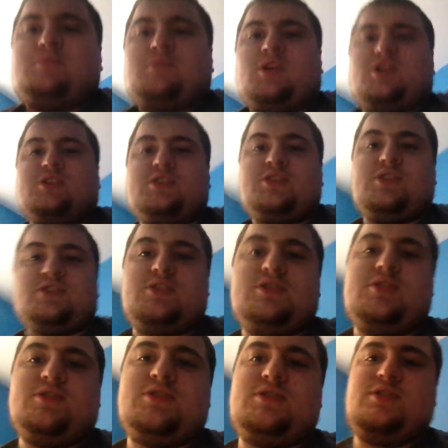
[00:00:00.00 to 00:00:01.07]

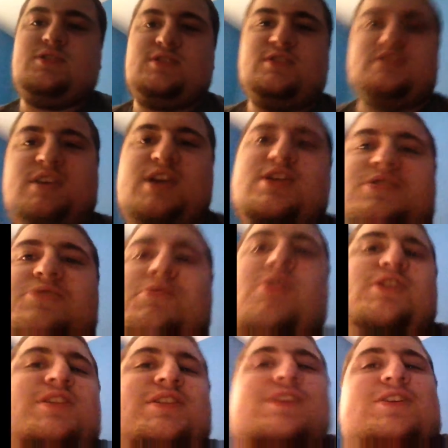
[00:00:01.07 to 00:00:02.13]
monsters that you
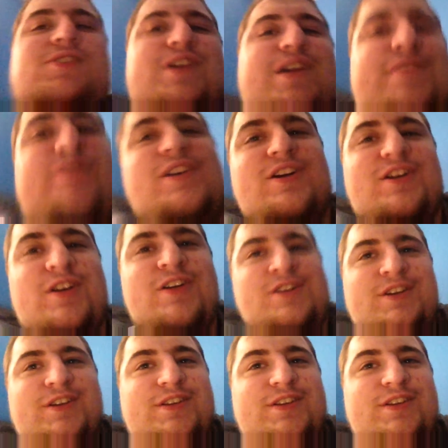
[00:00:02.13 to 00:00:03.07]
want in the graveyard,